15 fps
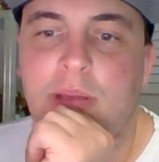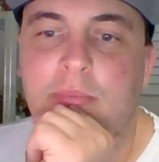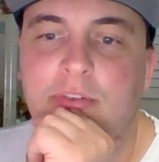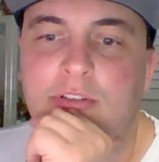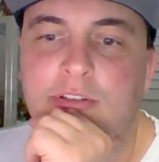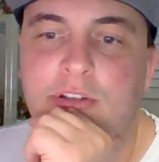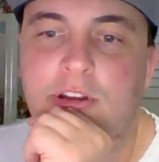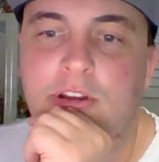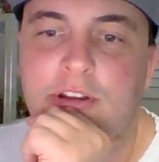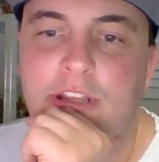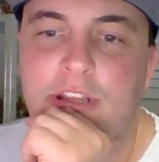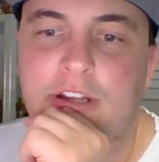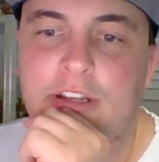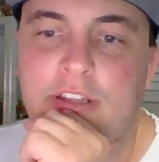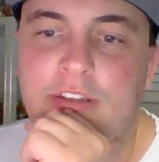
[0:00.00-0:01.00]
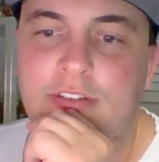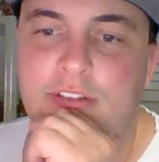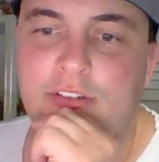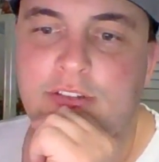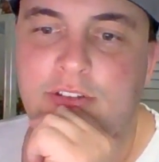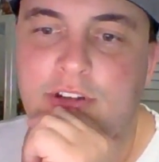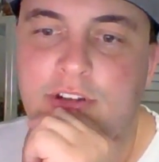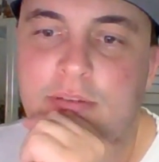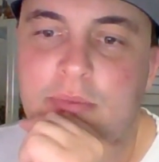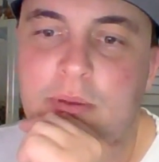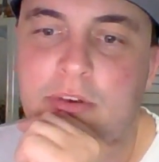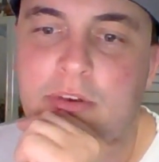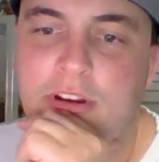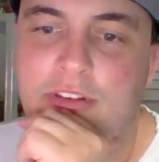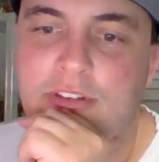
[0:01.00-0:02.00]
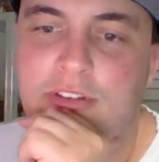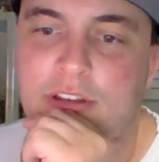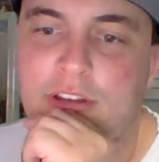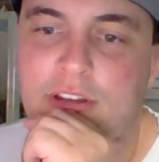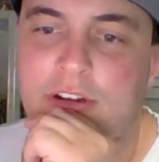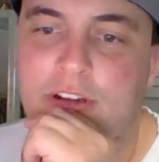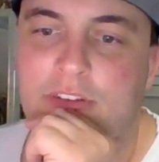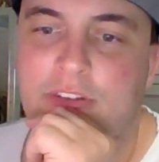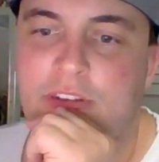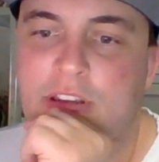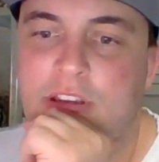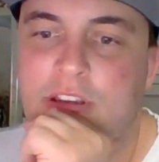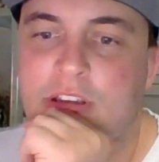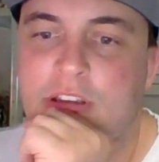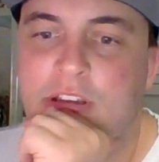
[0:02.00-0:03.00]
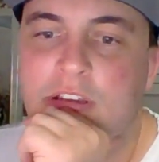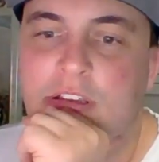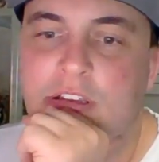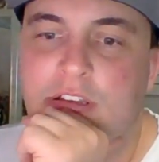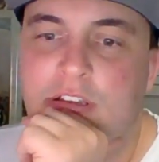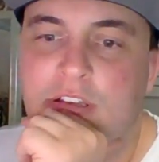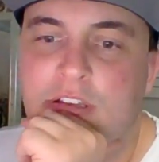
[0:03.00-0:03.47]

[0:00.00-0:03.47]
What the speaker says: No doubt he's just trying to memorize the lyrics. It's